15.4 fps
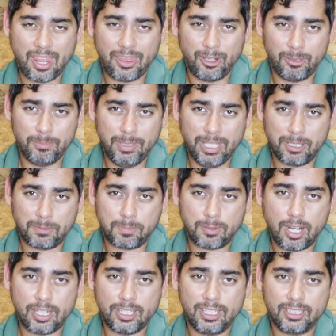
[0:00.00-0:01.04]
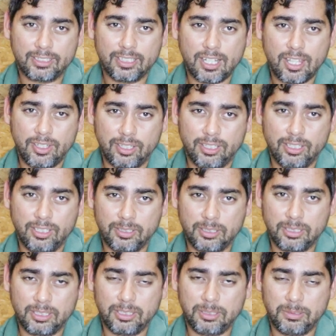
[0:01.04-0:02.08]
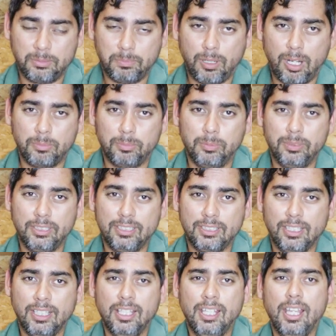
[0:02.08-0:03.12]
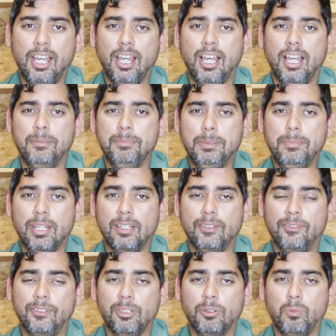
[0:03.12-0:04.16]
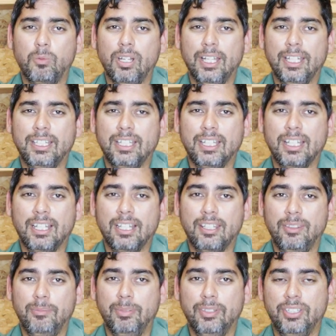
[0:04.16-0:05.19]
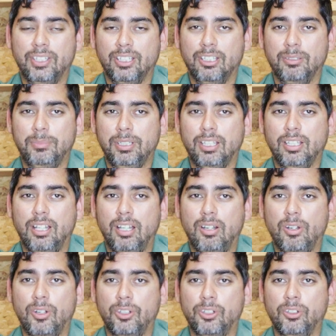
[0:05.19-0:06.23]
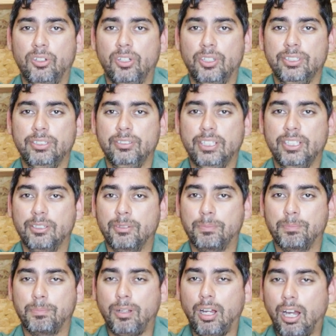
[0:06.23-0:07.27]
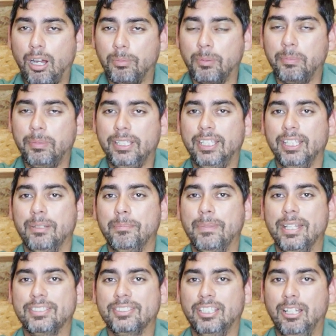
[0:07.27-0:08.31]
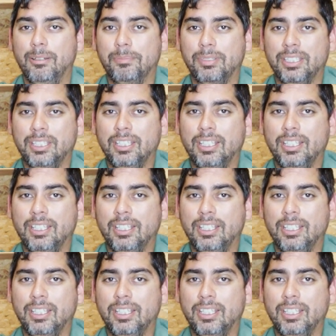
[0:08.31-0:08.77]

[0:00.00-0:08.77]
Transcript: they're a better product. They're gonna probably be better for your wine, but they're gonna be a lot harder on you, and you're probably gonna mess up.